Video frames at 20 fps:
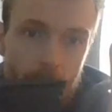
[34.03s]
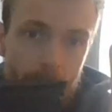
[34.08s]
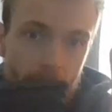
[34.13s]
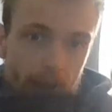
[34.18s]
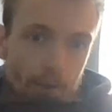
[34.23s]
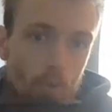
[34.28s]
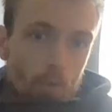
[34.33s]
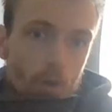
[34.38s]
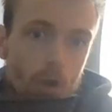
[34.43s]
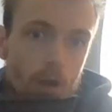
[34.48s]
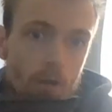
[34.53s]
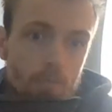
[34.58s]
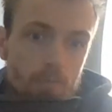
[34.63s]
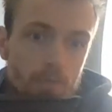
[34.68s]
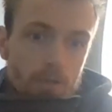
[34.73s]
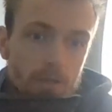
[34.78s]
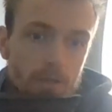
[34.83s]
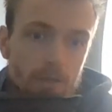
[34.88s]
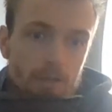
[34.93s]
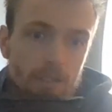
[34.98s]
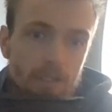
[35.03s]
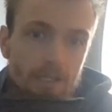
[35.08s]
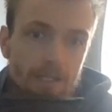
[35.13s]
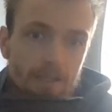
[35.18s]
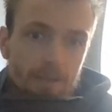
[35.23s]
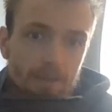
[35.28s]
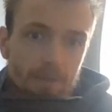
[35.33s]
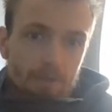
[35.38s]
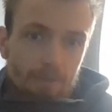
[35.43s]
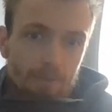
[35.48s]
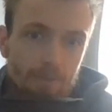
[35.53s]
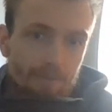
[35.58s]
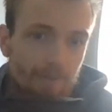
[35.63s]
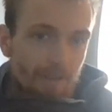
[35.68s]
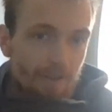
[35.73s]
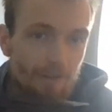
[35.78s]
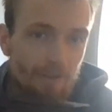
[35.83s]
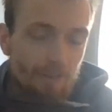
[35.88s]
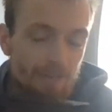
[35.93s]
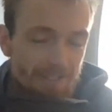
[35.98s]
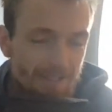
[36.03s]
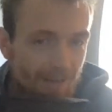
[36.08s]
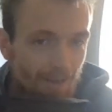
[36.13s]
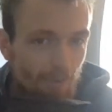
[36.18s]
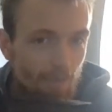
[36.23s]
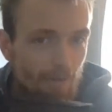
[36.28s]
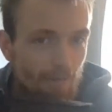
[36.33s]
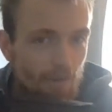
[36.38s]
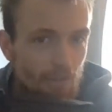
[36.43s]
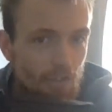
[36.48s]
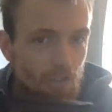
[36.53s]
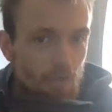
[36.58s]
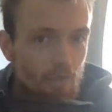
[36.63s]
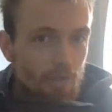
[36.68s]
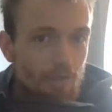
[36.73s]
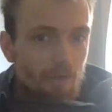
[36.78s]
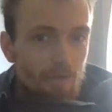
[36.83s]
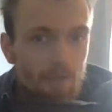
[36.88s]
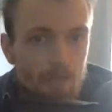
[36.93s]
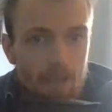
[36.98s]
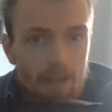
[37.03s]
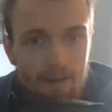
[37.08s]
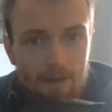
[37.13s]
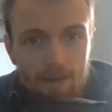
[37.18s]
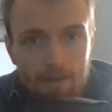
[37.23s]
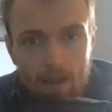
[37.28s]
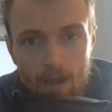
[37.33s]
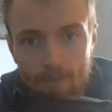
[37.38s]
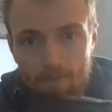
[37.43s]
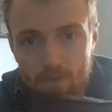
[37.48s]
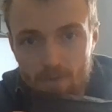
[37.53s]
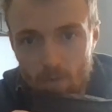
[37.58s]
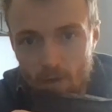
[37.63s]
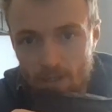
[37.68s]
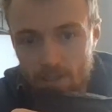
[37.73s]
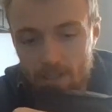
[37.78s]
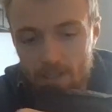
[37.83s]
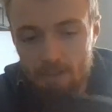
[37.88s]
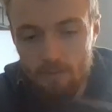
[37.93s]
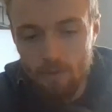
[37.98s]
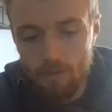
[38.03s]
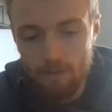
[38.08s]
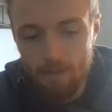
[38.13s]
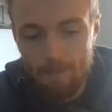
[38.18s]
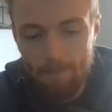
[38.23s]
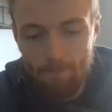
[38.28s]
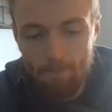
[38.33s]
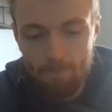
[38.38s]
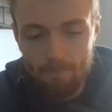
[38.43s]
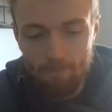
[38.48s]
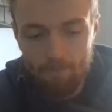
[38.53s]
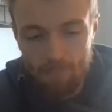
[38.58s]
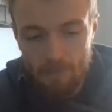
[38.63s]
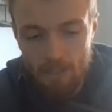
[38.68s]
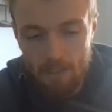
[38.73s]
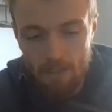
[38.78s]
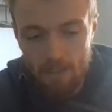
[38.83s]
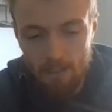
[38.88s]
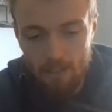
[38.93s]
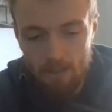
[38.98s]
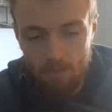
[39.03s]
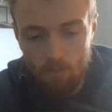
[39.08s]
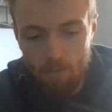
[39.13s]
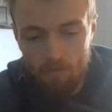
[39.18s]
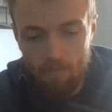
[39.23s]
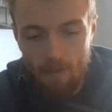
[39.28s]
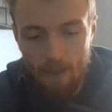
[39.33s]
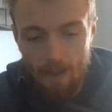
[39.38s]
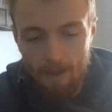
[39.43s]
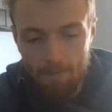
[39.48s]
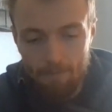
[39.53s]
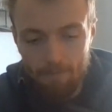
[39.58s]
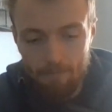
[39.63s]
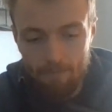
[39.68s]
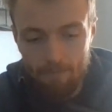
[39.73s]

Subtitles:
They don't come with the colour of the second one I'm going to show you. I've sprayed this one with that